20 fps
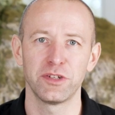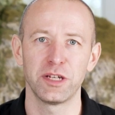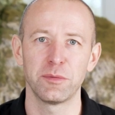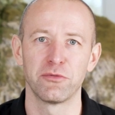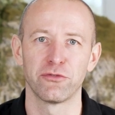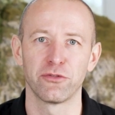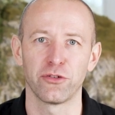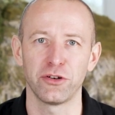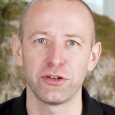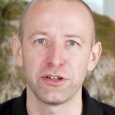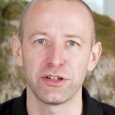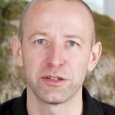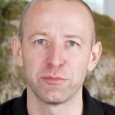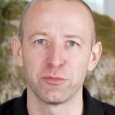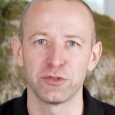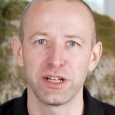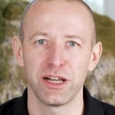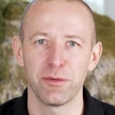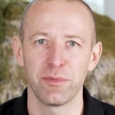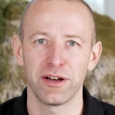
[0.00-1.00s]
trains,
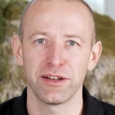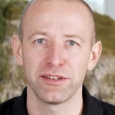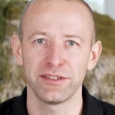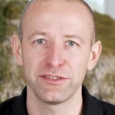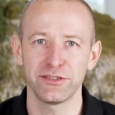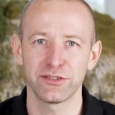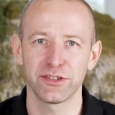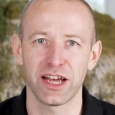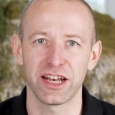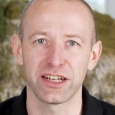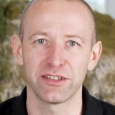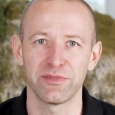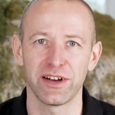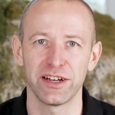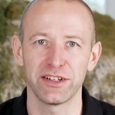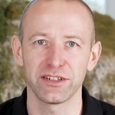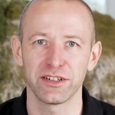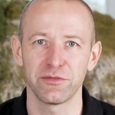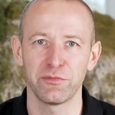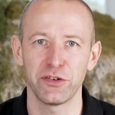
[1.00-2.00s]
welcome to another
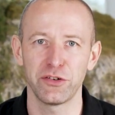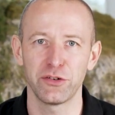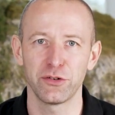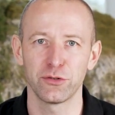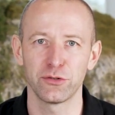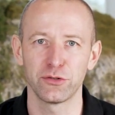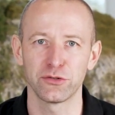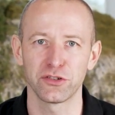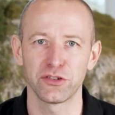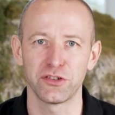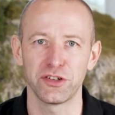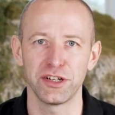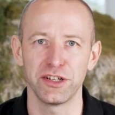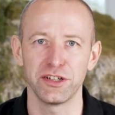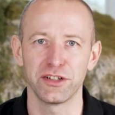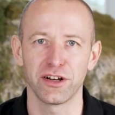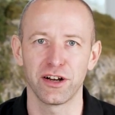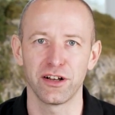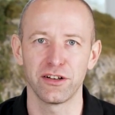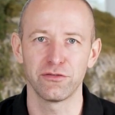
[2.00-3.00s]
video in our Digital
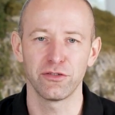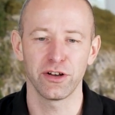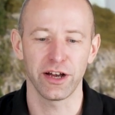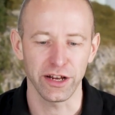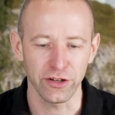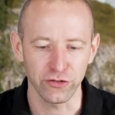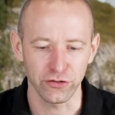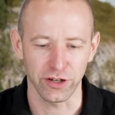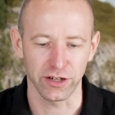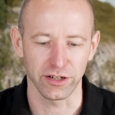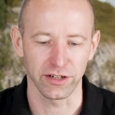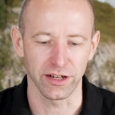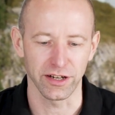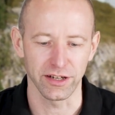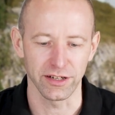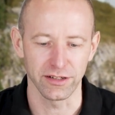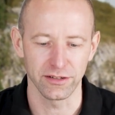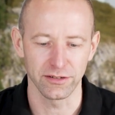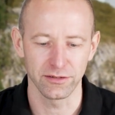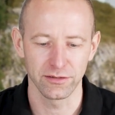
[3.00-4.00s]
for Beginners
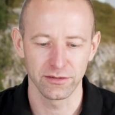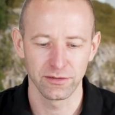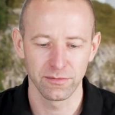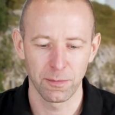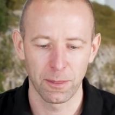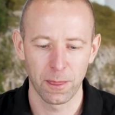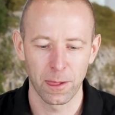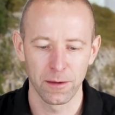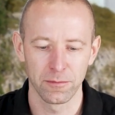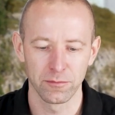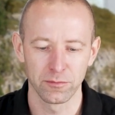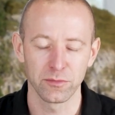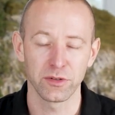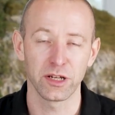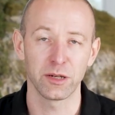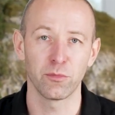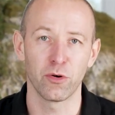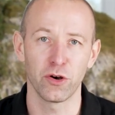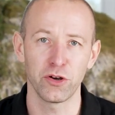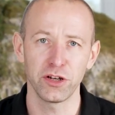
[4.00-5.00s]
series.
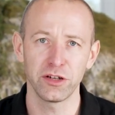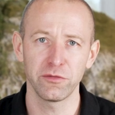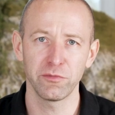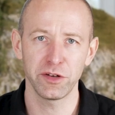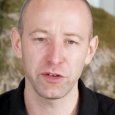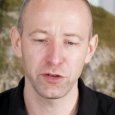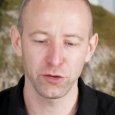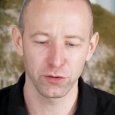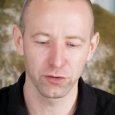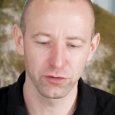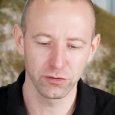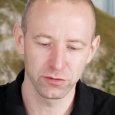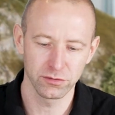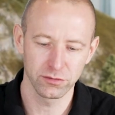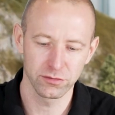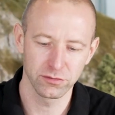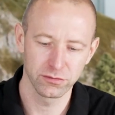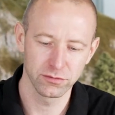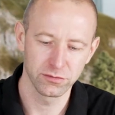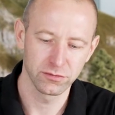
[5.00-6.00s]
Today's video
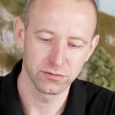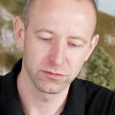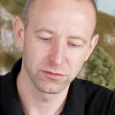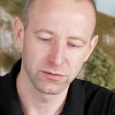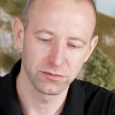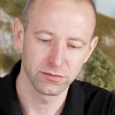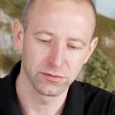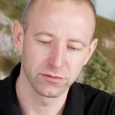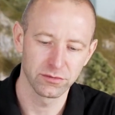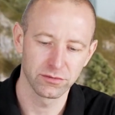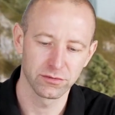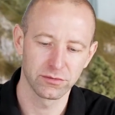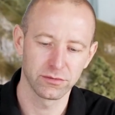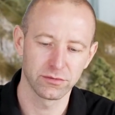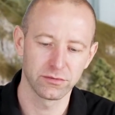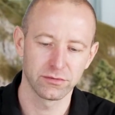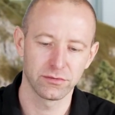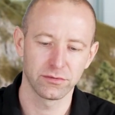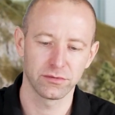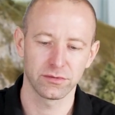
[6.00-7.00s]
is about the new
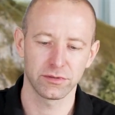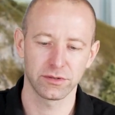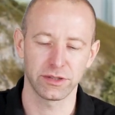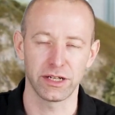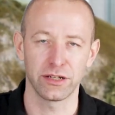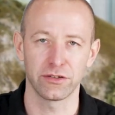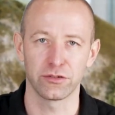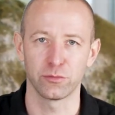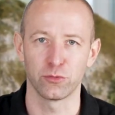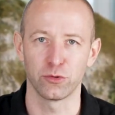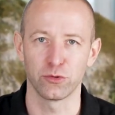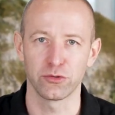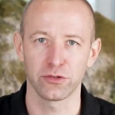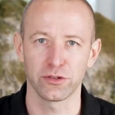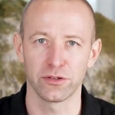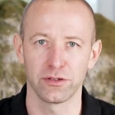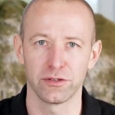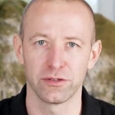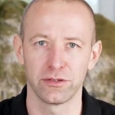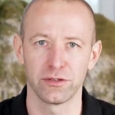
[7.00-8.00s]
Z21
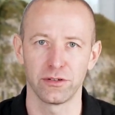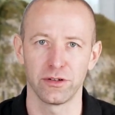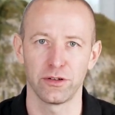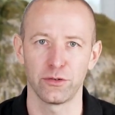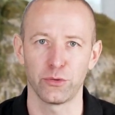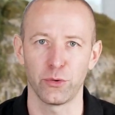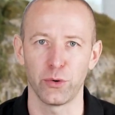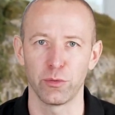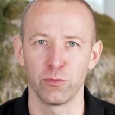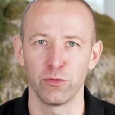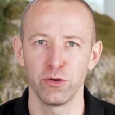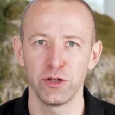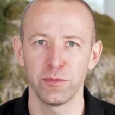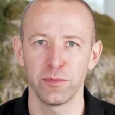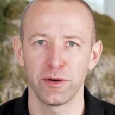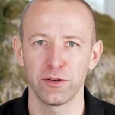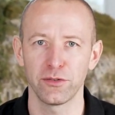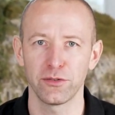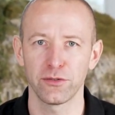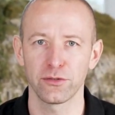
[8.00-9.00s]
multiMAUS and the
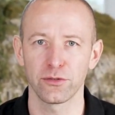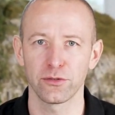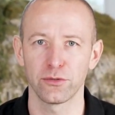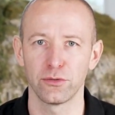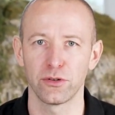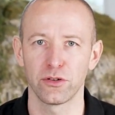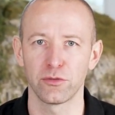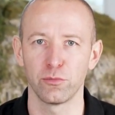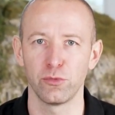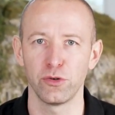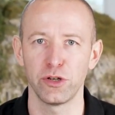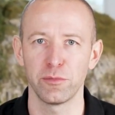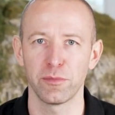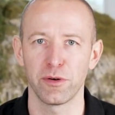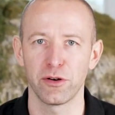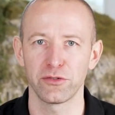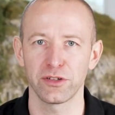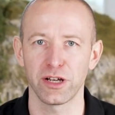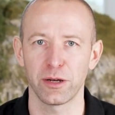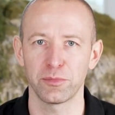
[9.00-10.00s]
multiMAUS update
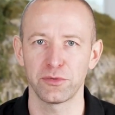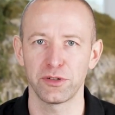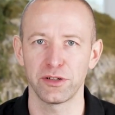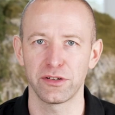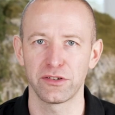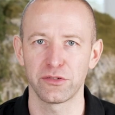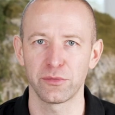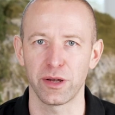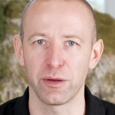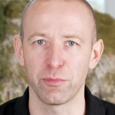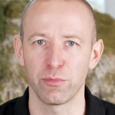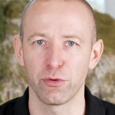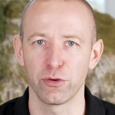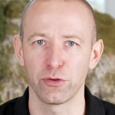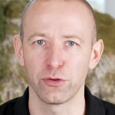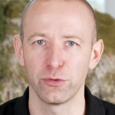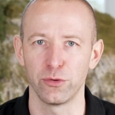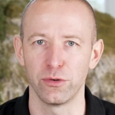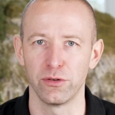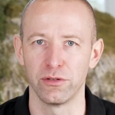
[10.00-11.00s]
2.0.
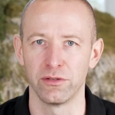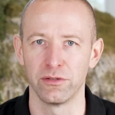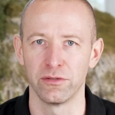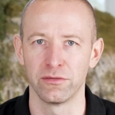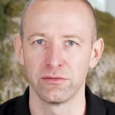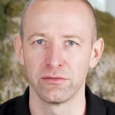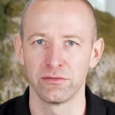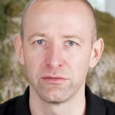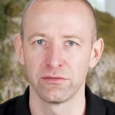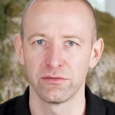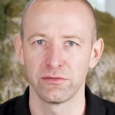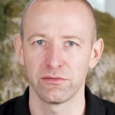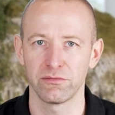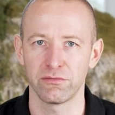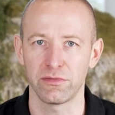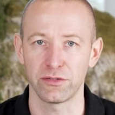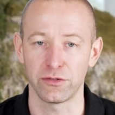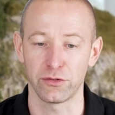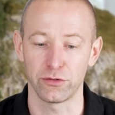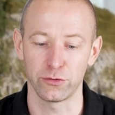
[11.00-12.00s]
So what's
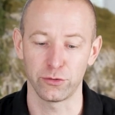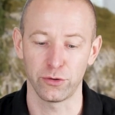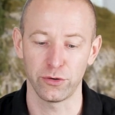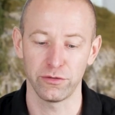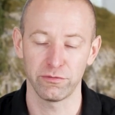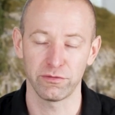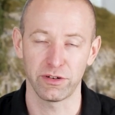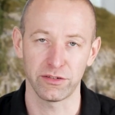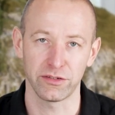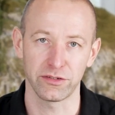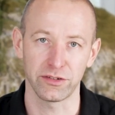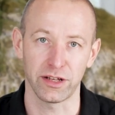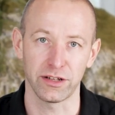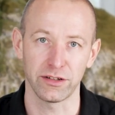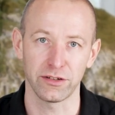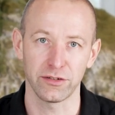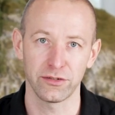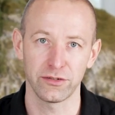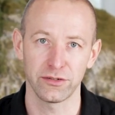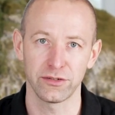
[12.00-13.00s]
new, and what's
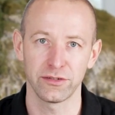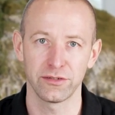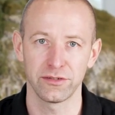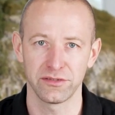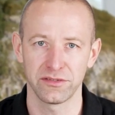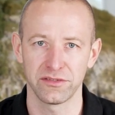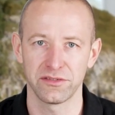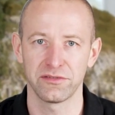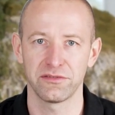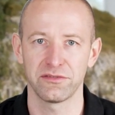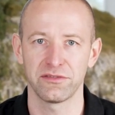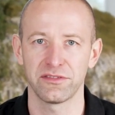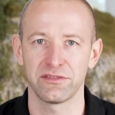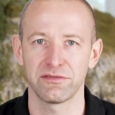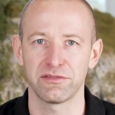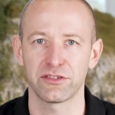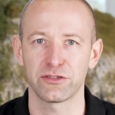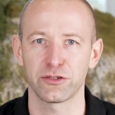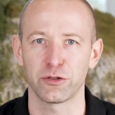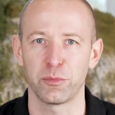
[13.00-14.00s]
different?
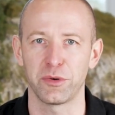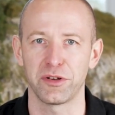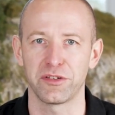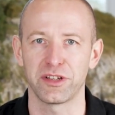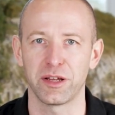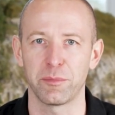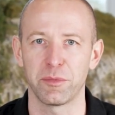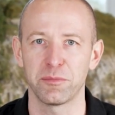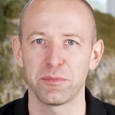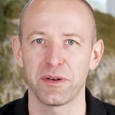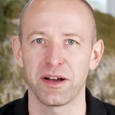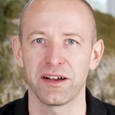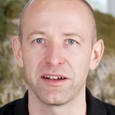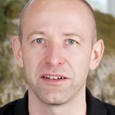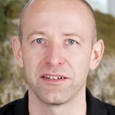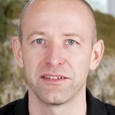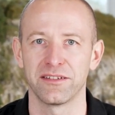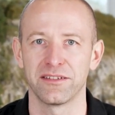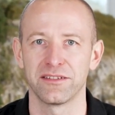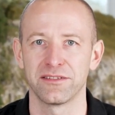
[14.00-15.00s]
And what can you do
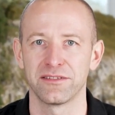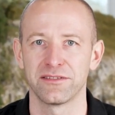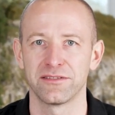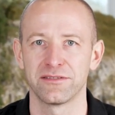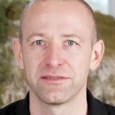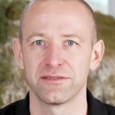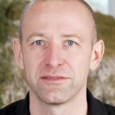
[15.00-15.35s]
with these new